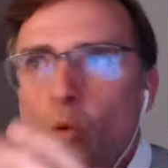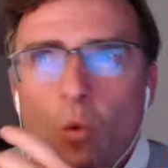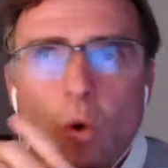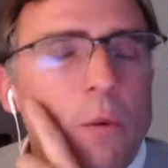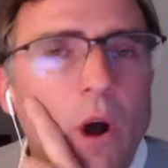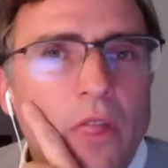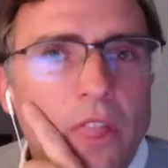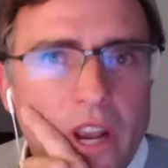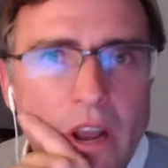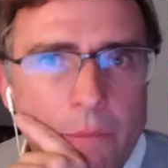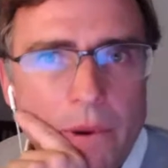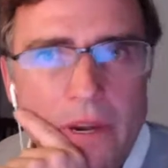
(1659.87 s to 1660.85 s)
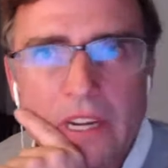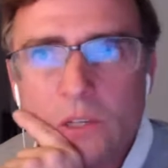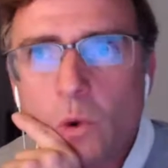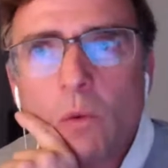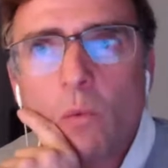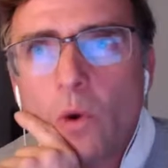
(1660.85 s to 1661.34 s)
we want the
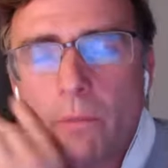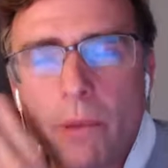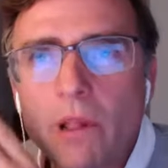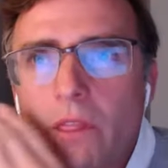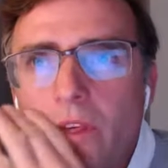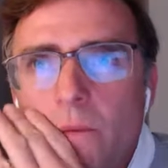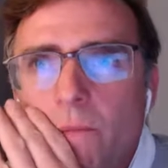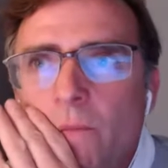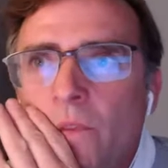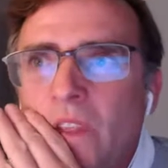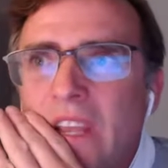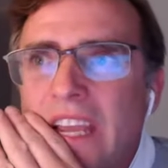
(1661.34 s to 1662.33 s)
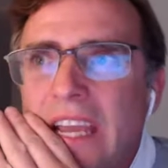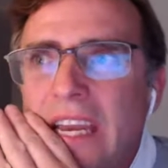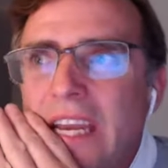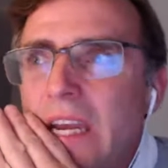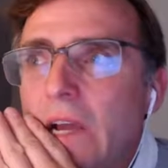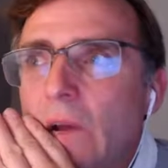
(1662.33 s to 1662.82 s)
companies, when we build them,
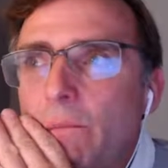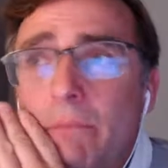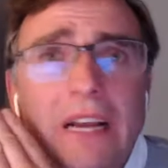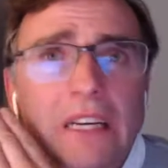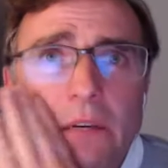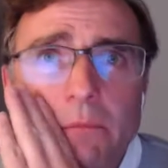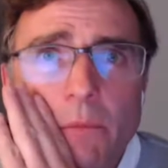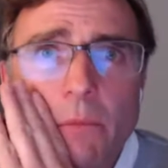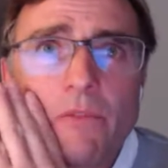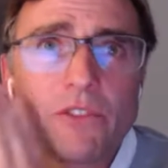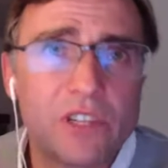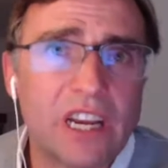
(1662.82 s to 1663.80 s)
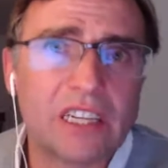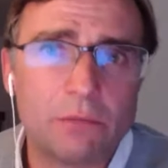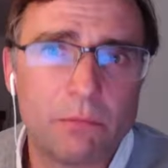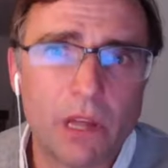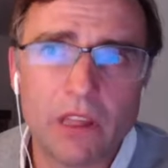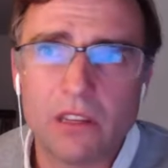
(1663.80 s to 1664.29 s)
in maximum of
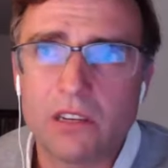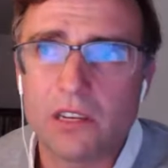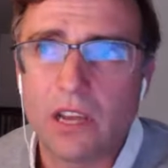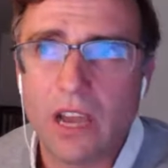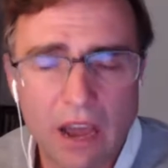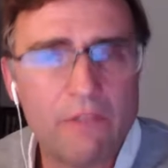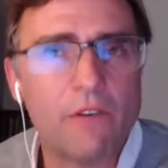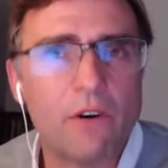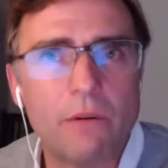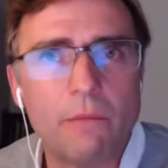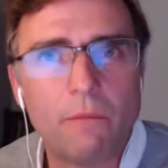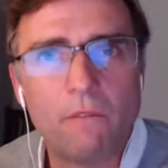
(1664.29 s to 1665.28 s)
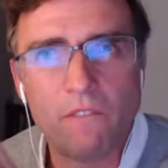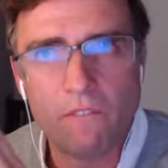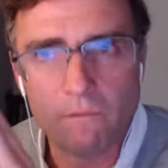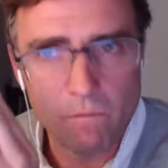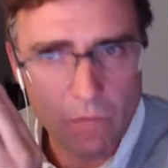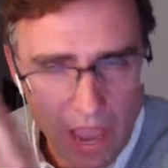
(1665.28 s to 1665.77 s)
6 months, have a
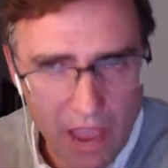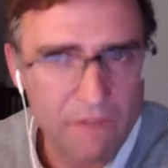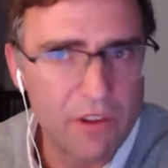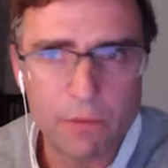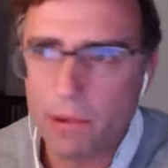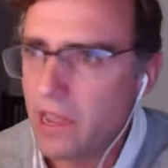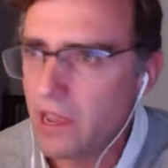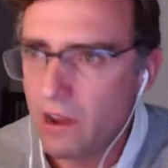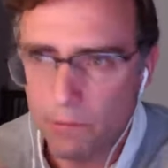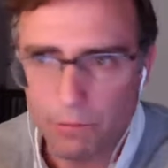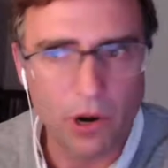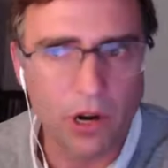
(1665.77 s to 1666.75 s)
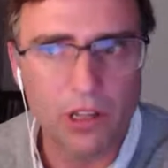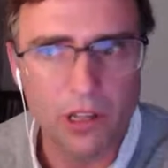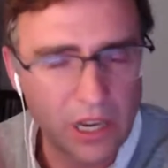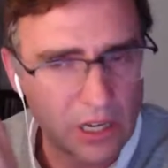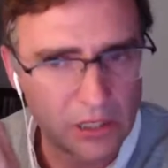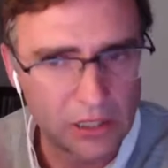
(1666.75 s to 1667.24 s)
MVP, a product
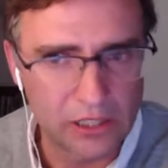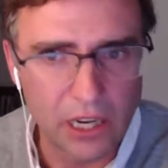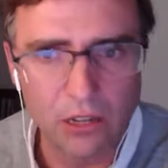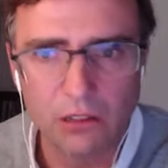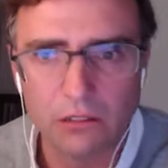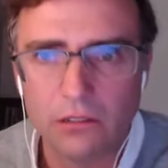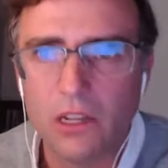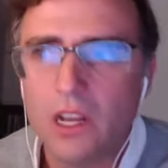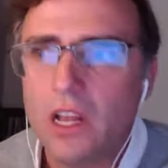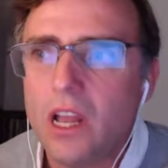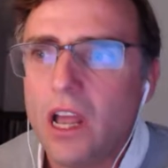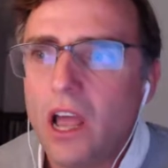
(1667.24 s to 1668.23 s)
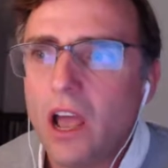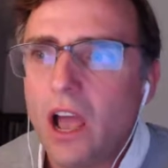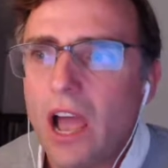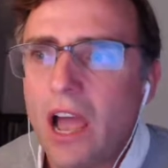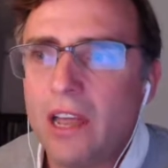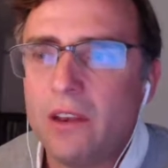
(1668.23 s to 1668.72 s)
they can sell,
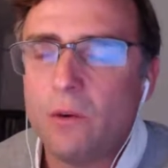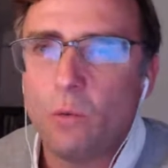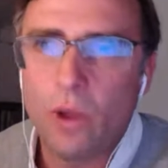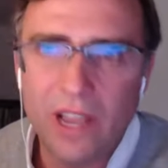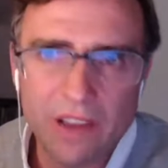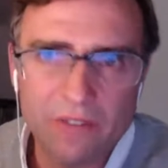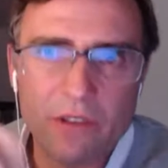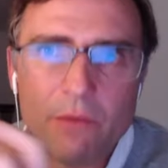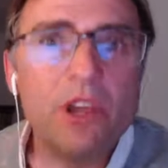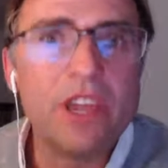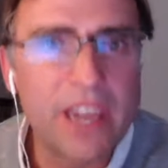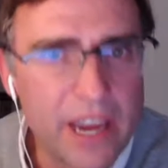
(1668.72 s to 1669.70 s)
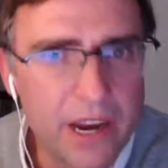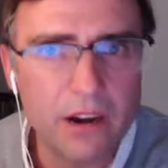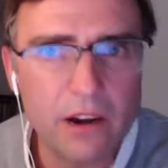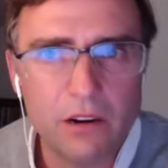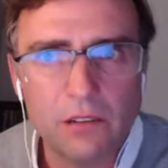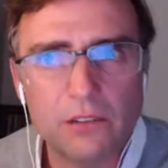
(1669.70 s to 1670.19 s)
and we give them a
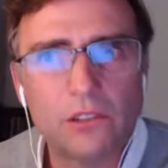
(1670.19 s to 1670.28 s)
year